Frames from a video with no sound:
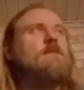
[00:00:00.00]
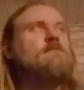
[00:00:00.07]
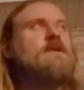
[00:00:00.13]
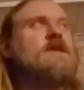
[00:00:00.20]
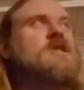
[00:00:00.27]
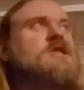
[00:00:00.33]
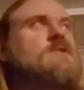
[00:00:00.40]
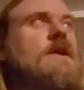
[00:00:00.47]

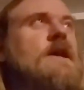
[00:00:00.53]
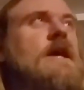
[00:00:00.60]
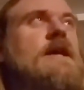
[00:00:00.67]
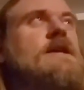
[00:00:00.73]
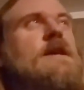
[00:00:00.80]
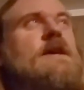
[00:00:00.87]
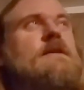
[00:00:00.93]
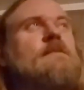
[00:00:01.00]
big swinging
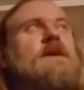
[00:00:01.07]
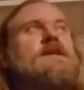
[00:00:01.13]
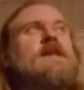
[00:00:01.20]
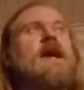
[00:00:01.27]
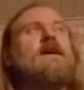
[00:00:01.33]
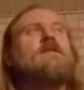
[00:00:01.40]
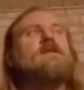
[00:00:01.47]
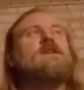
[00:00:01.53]
dick
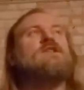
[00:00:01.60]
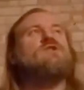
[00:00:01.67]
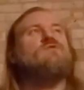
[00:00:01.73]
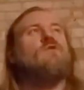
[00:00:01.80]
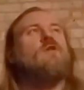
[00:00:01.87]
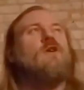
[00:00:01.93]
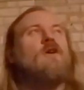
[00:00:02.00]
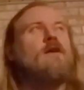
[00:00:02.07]
mentality is
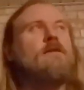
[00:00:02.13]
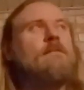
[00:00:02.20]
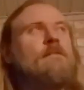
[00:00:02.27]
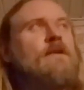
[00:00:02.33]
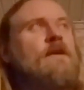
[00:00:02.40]
wrong.